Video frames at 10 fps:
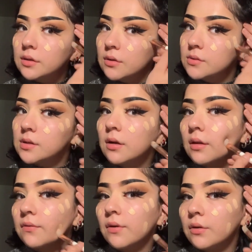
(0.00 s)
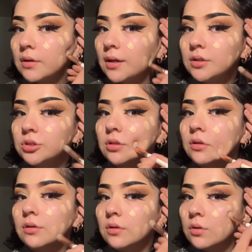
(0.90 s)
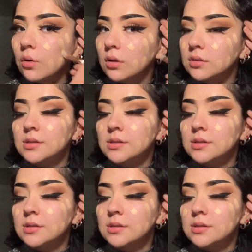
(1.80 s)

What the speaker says: use another foundation or